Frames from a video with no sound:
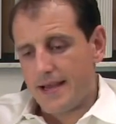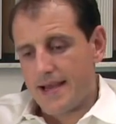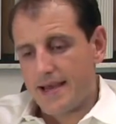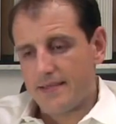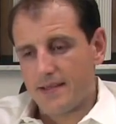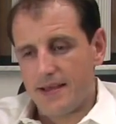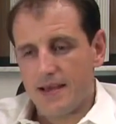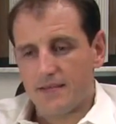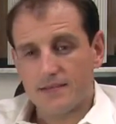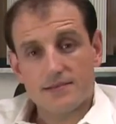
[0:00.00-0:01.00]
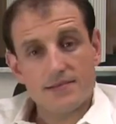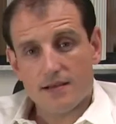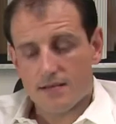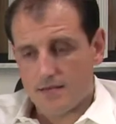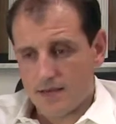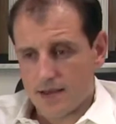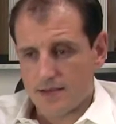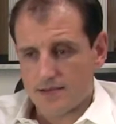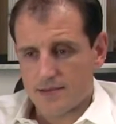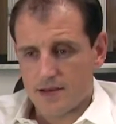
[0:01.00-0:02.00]
And the second thing
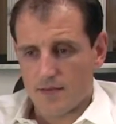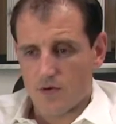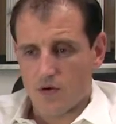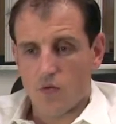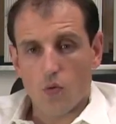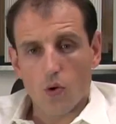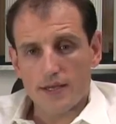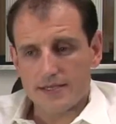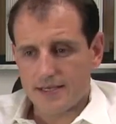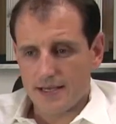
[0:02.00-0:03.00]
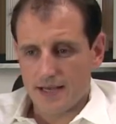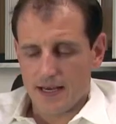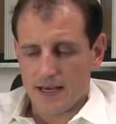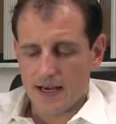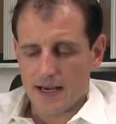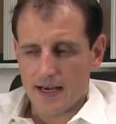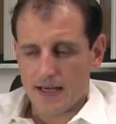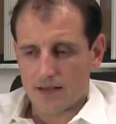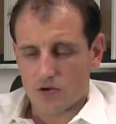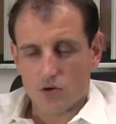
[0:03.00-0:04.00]
is quality
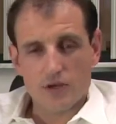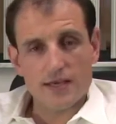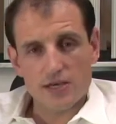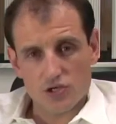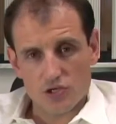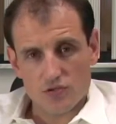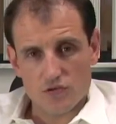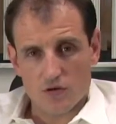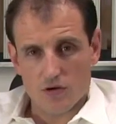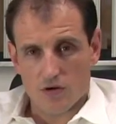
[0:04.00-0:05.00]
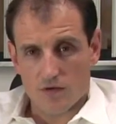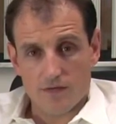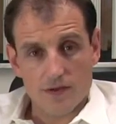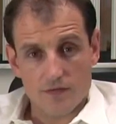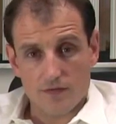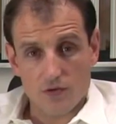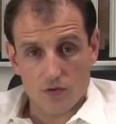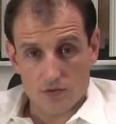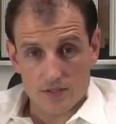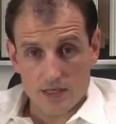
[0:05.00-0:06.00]
and cohesion of
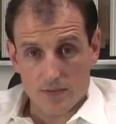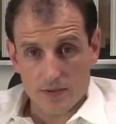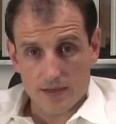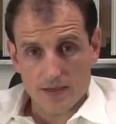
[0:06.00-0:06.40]
EnerFuel team.